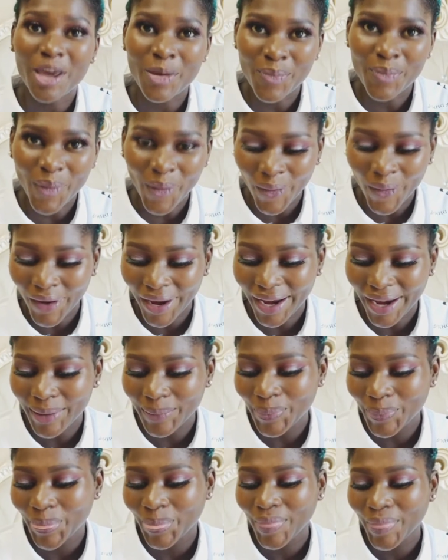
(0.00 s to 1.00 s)
a boy.
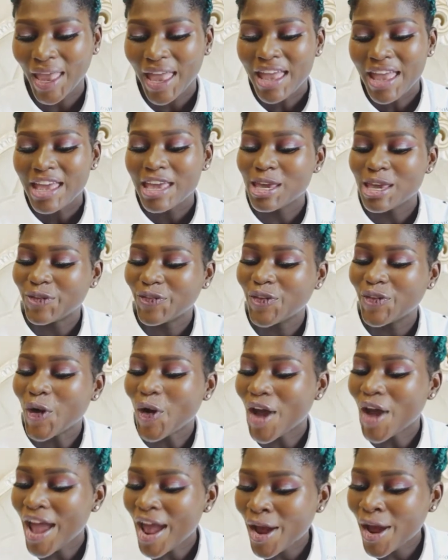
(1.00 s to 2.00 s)
If
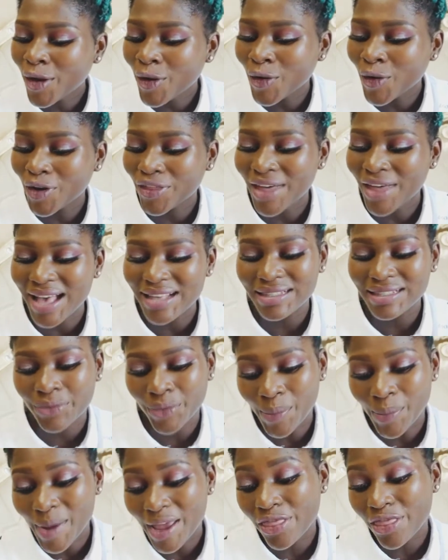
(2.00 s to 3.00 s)
your hair growth has
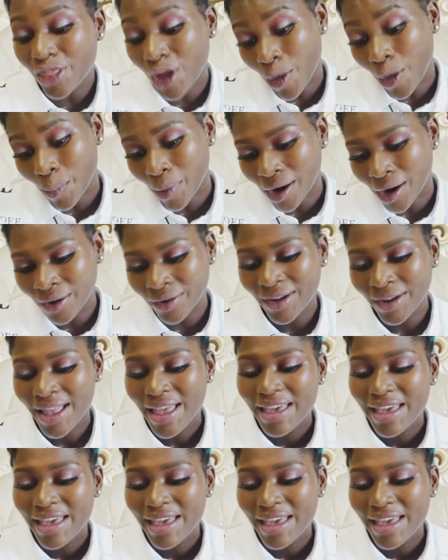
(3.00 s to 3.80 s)
remained normal,